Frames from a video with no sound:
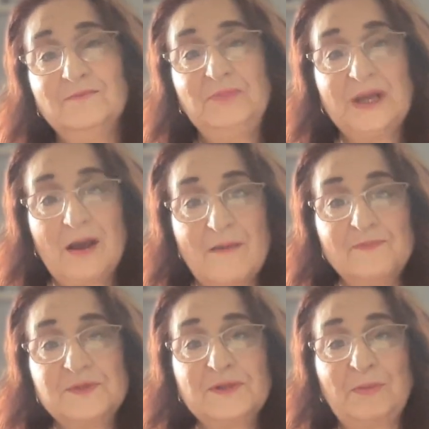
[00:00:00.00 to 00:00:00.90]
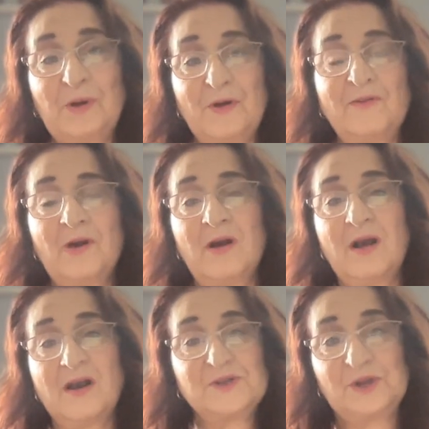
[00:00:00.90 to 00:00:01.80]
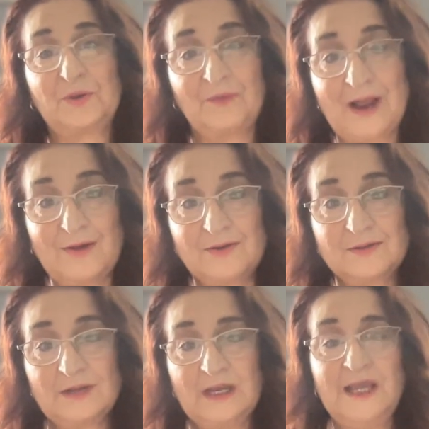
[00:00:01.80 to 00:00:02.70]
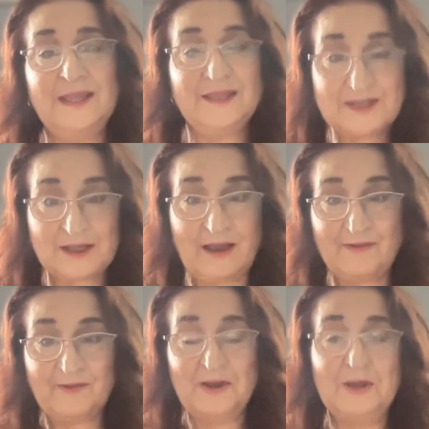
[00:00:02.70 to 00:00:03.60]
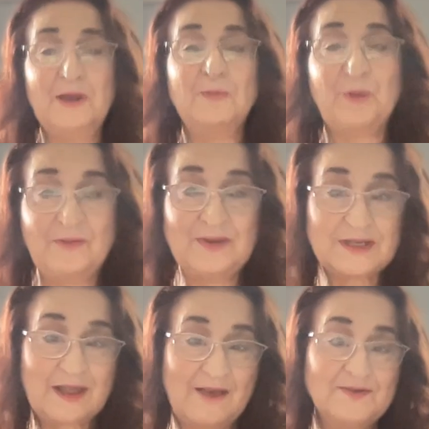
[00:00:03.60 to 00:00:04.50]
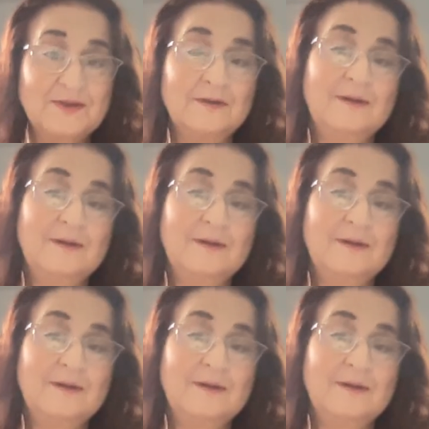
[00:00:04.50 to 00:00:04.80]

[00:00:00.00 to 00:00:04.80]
becomes a part of our Akashic records in this life, in previous lives